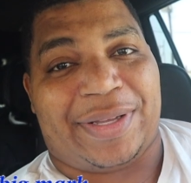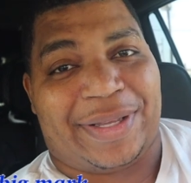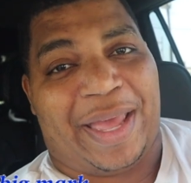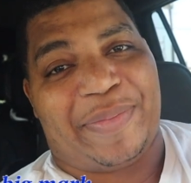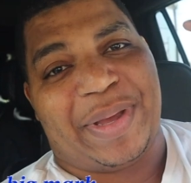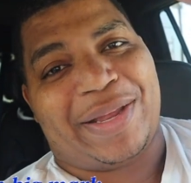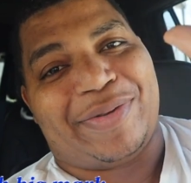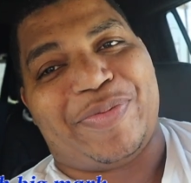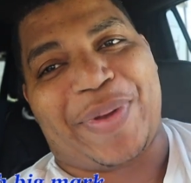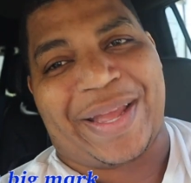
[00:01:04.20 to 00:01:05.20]
yeah, man,
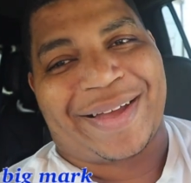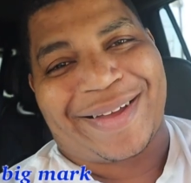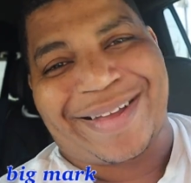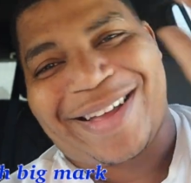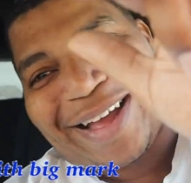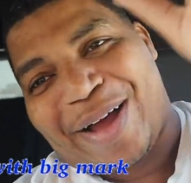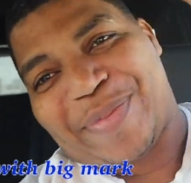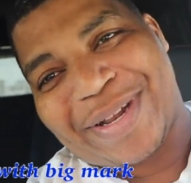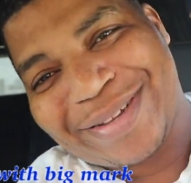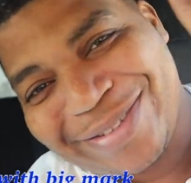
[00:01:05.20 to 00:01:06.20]
new banger
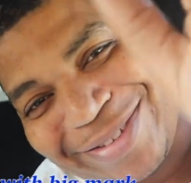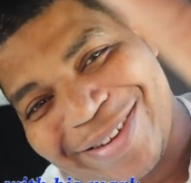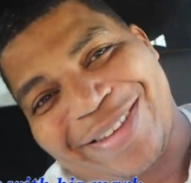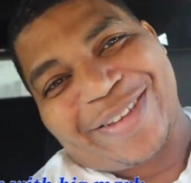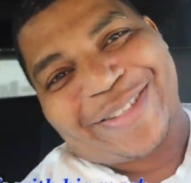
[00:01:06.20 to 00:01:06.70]
coming to you